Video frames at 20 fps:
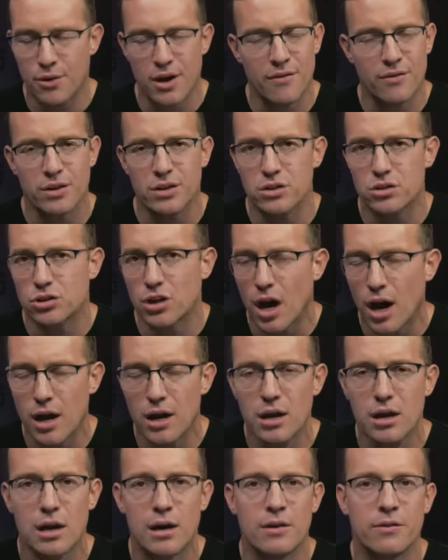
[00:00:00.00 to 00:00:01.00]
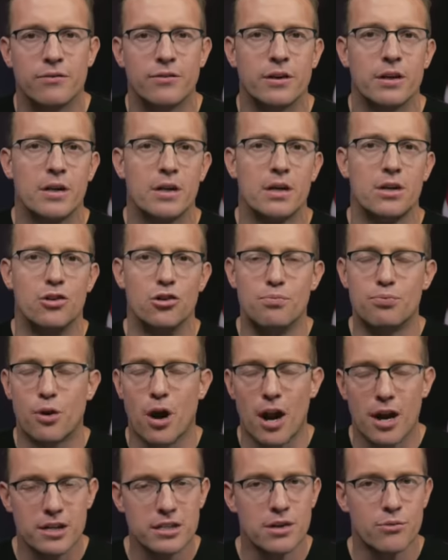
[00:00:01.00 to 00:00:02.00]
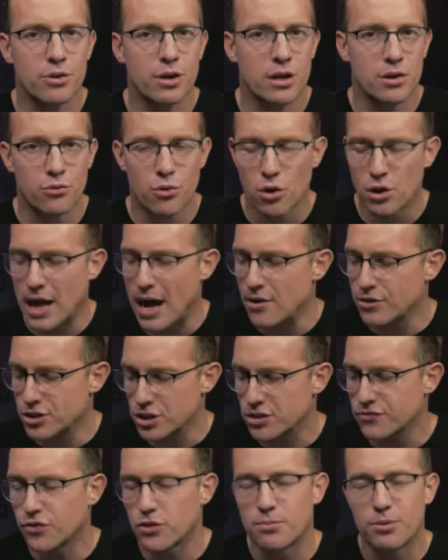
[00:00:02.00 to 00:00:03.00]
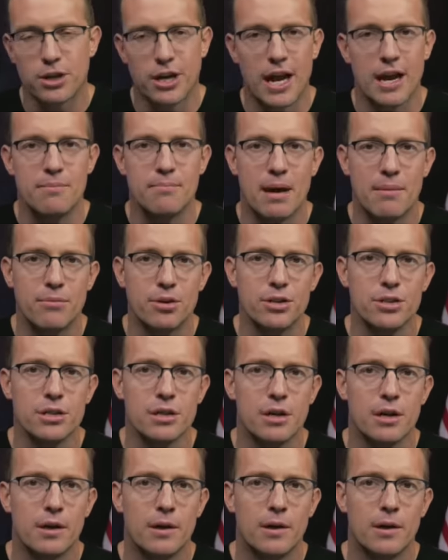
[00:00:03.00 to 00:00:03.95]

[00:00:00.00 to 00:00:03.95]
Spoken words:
We have a ton of new products that we're going to roll out just for Brigade members,